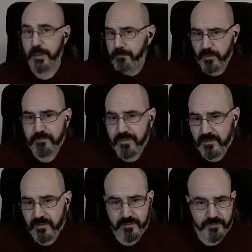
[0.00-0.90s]

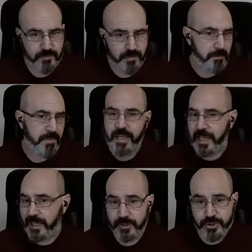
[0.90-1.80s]
improvements in my
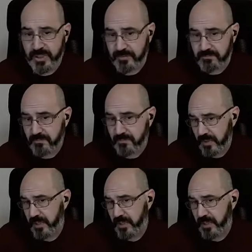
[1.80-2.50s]
energy,